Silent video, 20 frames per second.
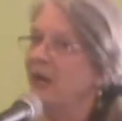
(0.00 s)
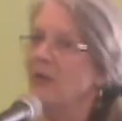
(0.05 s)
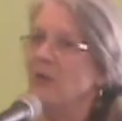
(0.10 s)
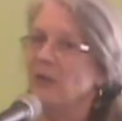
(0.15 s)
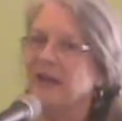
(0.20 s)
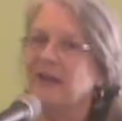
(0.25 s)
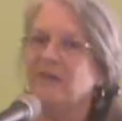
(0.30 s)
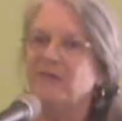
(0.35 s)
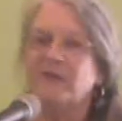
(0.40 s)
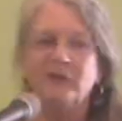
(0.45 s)
You
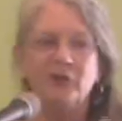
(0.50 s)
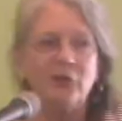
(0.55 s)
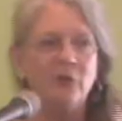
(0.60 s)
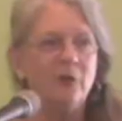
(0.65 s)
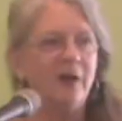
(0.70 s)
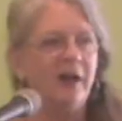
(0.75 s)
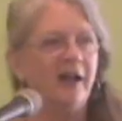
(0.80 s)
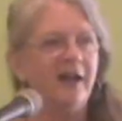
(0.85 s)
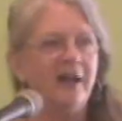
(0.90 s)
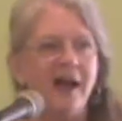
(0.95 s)
know, what if
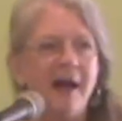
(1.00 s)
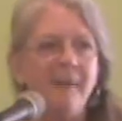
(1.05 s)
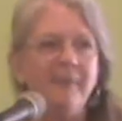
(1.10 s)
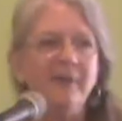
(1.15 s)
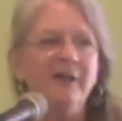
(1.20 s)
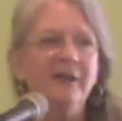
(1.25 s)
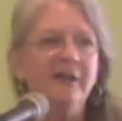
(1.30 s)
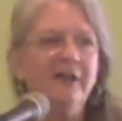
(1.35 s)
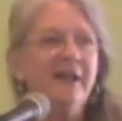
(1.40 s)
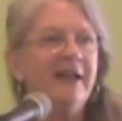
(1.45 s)
you were a
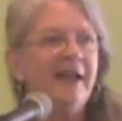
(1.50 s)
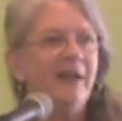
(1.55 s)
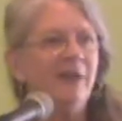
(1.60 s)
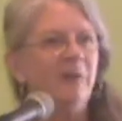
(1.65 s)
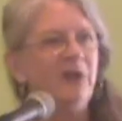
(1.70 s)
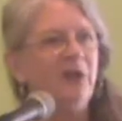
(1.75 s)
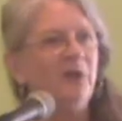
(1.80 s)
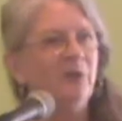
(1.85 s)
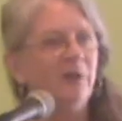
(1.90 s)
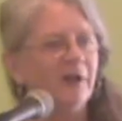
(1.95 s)
couple,
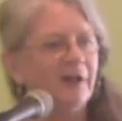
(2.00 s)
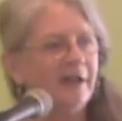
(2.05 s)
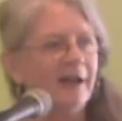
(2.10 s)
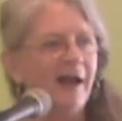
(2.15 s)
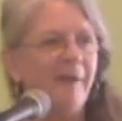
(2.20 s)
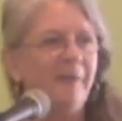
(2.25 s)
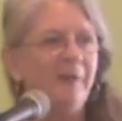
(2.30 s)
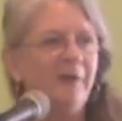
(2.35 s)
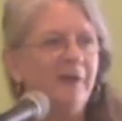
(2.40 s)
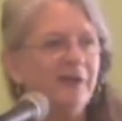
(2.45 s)
and when you were a
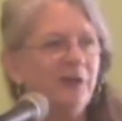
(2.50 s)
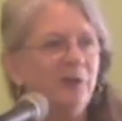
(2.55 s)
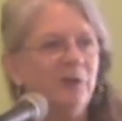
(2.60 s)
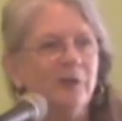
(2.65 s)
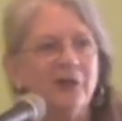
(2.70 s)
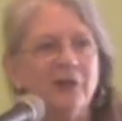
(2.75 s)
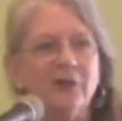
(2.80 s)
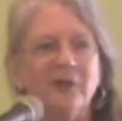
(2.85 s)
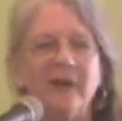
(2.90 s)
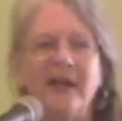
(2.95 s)
couple, you